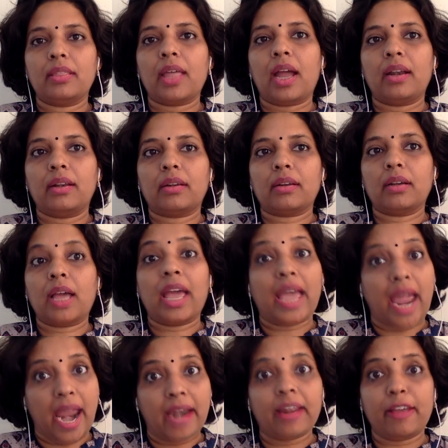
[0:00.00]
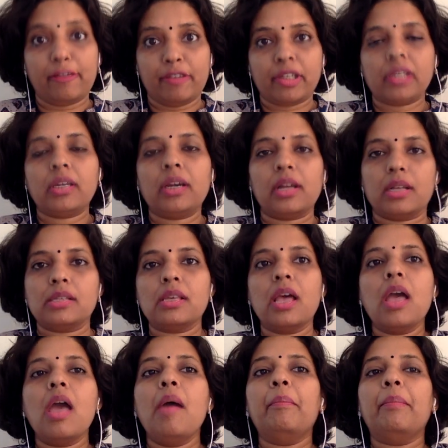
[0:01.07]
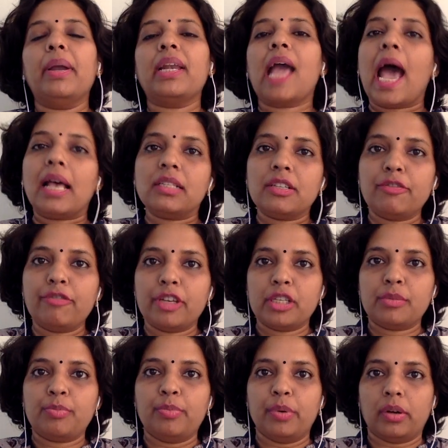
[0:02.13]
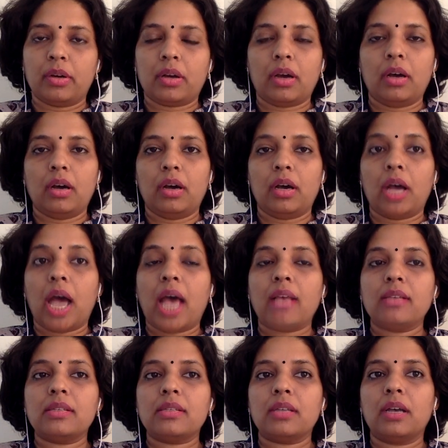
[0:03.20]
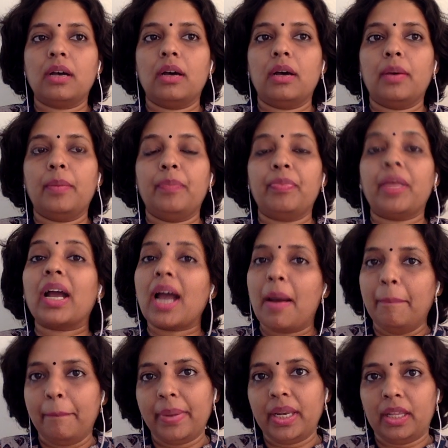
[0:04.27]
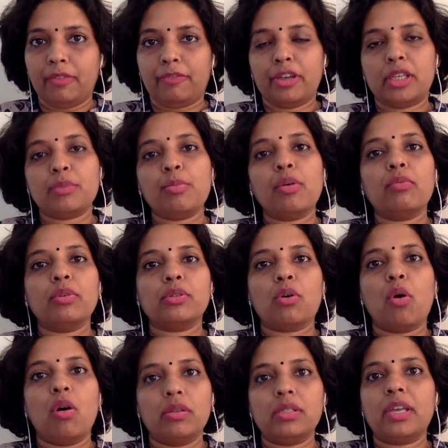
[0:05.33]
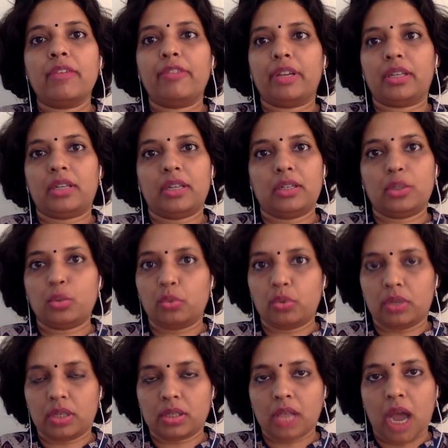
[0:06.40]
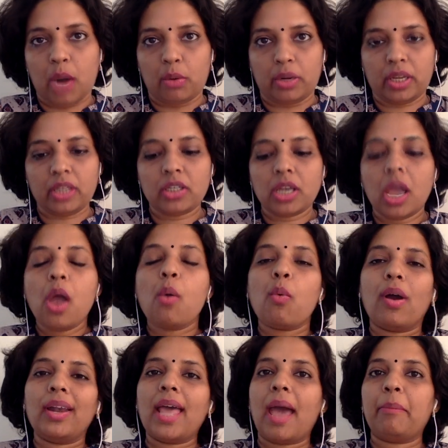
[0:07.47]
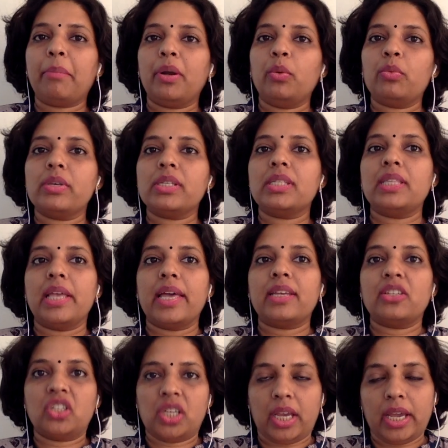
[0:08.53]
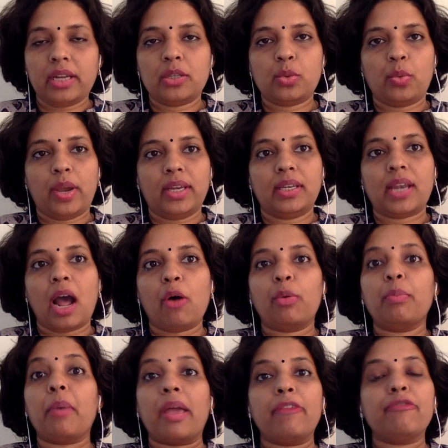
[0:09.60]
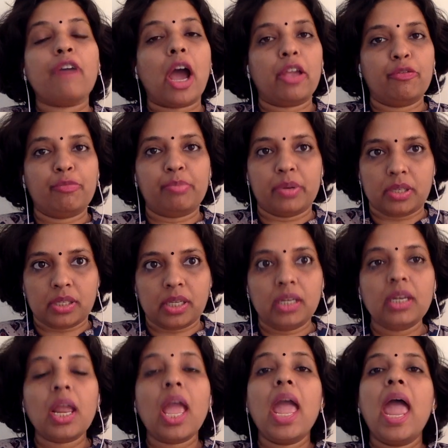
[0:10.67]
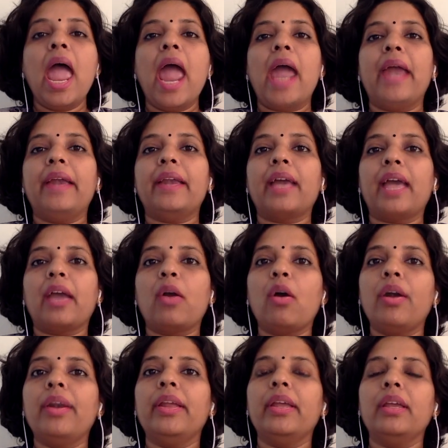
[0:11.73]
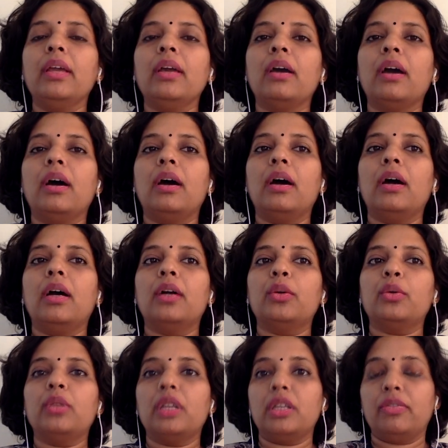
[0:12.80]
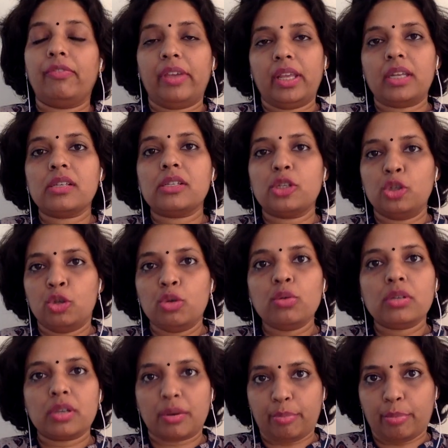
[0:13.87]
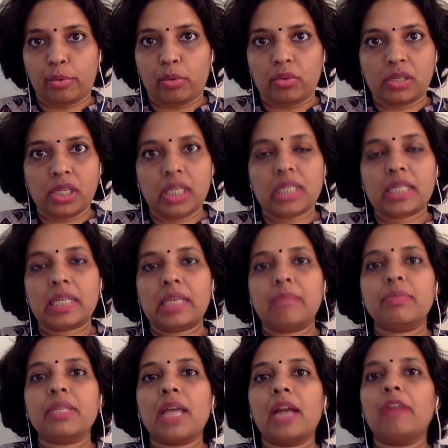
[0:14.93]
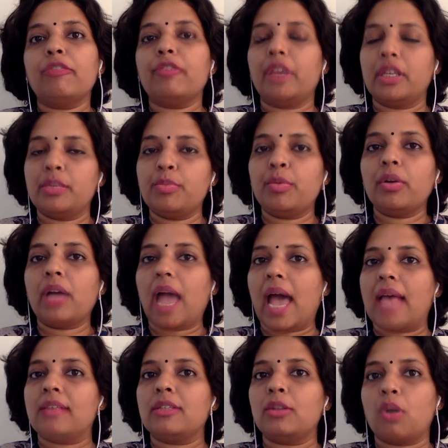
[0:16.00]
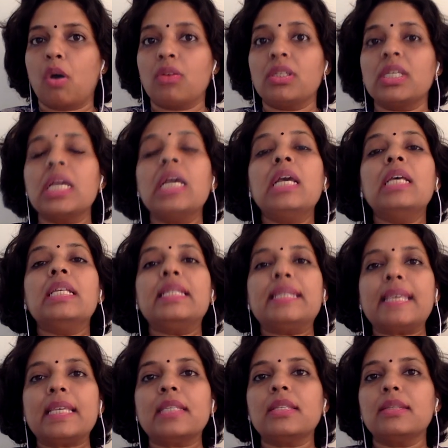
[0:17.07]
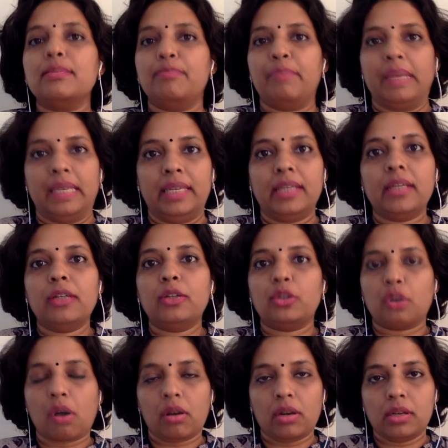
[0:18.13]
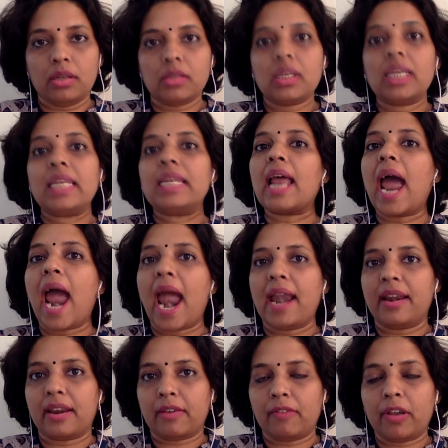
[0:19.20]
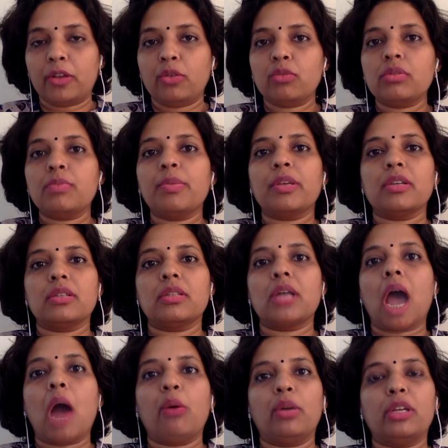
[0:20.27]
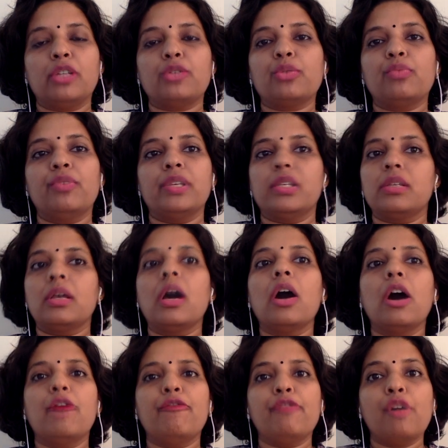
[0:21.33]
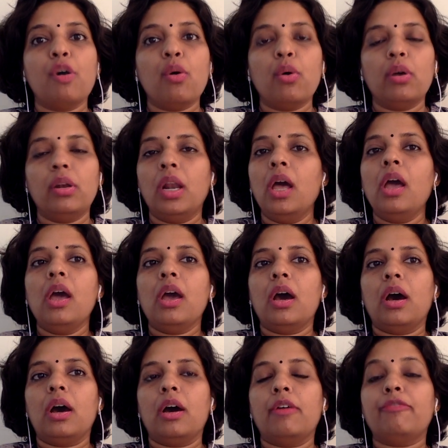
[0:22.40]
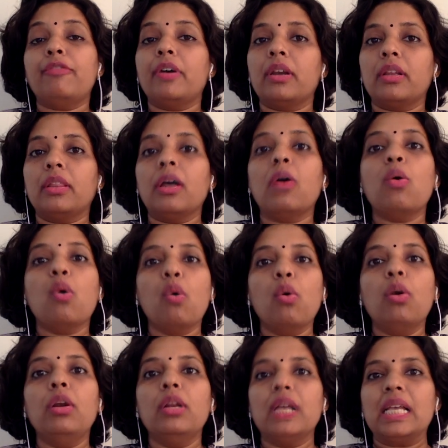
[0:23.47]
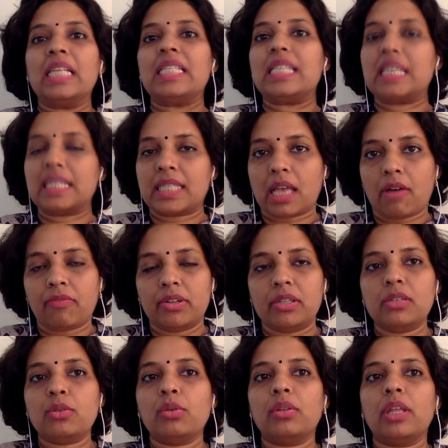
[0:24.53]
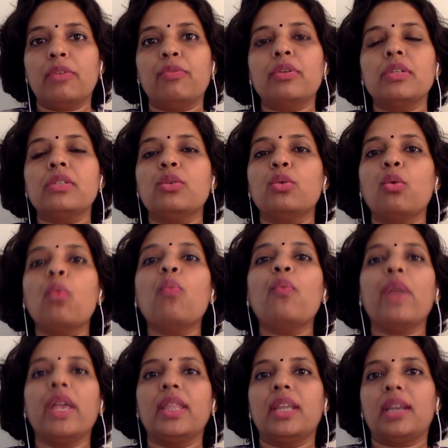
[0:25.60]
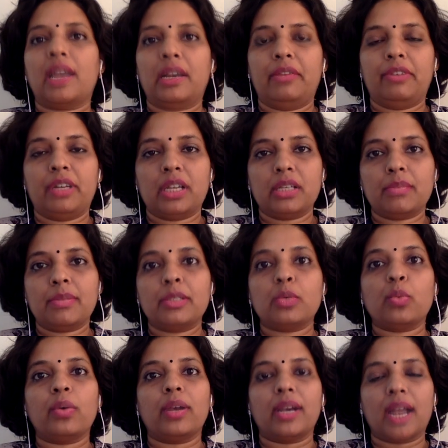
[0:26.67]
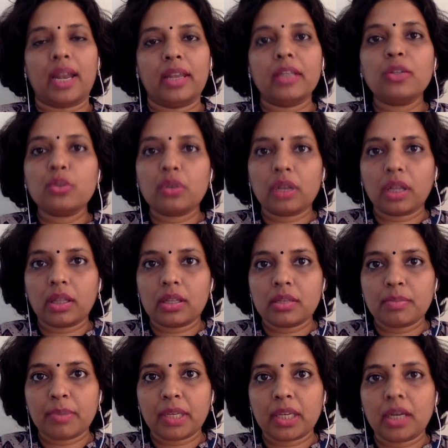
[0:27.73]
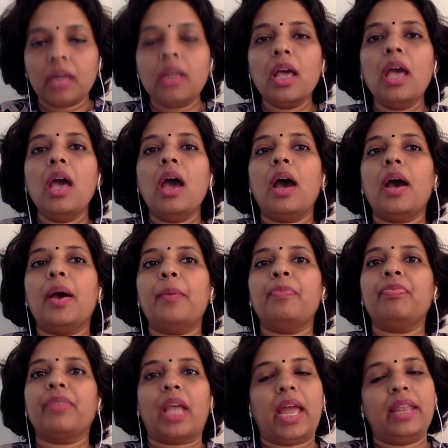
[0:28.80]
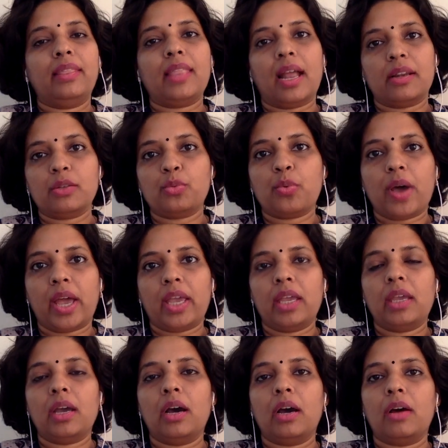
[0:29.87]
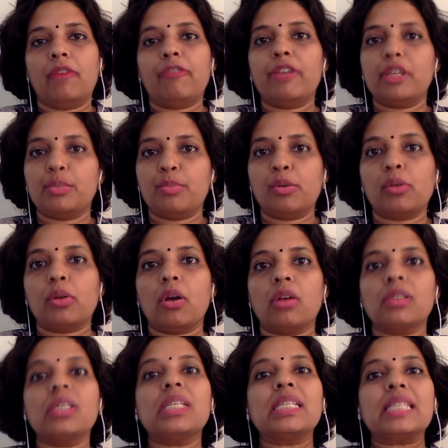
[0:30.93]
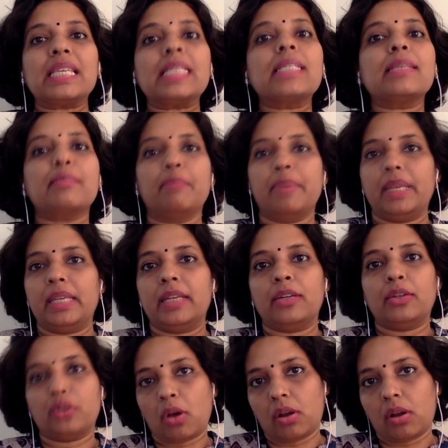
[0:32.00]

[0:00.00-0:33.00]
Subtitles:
that had affected us. But as a Facebook, as a company, Facebook was also affected due to this outage. What happened was their shares went down by 5%, and according to the various news reports, it seems that Facebook has lost $6 billion in ad revenues, because the outage was for the whole 6 hours. So there was no way that advertisements were running during this period, and that is why Facebook lost $6 billion.